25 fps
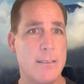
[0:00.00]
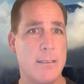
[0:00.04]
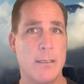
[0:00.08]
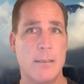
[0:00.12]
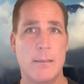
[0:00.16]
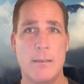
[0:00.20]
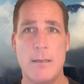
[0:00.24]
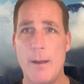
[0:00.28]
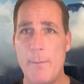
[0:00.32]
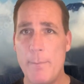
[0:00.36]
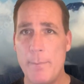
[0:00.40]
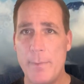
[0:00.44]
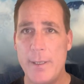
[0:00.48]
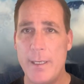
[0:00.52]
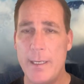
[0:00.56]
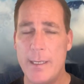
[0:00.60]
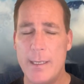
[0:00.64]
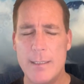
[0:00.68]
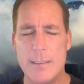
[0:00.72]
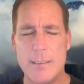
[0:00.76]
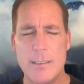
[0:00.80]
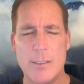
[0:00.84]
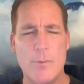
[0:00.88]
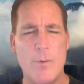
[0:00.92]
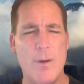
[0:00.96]
the company
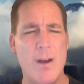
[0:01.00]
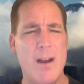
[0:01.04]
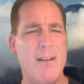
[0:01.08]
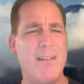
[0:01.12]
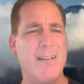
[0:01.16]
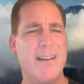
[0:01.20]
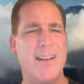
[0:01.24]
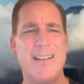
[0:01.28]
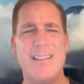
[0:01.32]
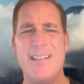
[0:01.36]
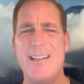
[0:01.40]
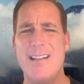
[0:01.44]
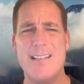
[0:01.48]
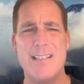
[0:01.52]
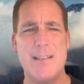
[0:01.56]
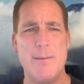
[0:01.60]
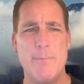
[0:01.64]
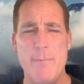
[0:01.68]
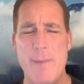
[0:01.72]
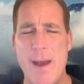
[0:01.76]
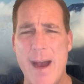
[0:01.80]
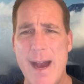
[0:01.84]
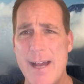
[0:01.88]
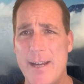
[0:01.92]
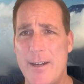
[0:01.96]
gets acquired, it
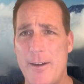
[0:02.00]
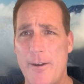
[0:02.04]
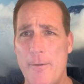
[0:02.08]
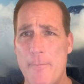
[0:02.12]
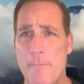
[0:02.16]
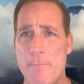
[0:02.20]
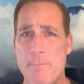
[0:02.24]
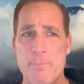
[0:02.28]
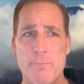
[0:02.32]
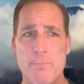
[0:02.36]
doesn't matter.